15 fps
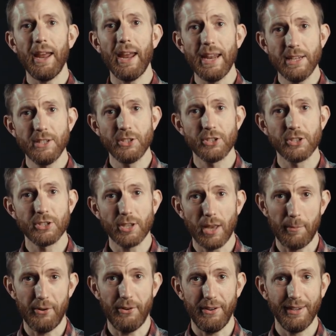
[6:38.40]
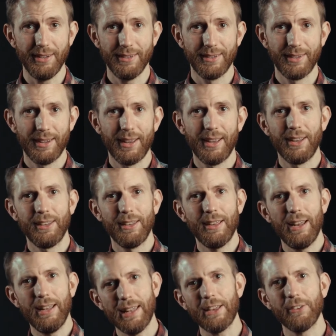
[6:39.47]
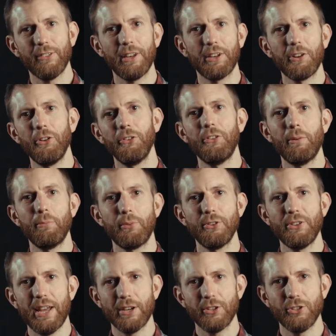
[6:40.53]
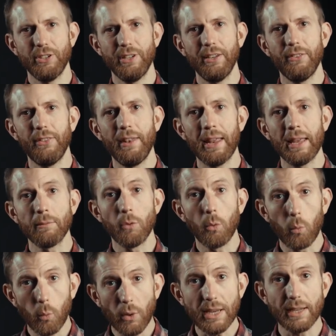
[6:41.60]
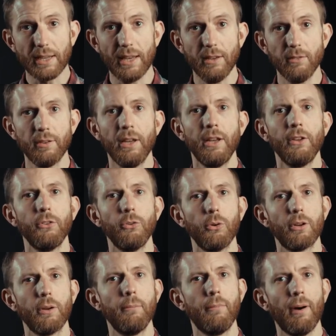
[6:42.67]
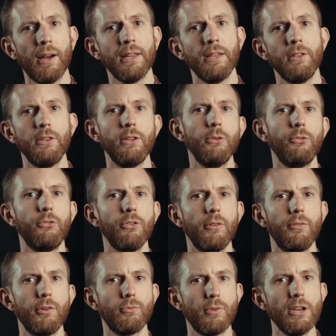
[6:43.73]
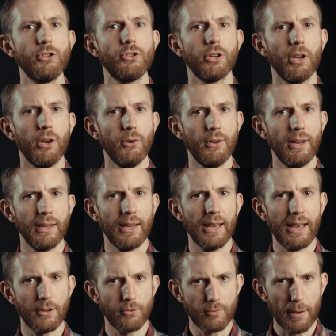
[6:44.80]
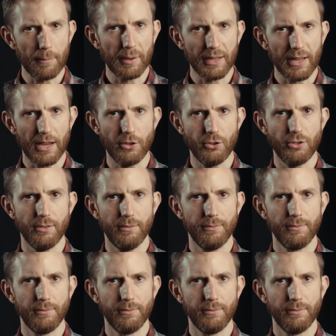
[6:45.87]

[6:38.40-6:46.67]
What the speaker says: In summary, elastic content protection is the name we give to a combined use of erasure coding and replication.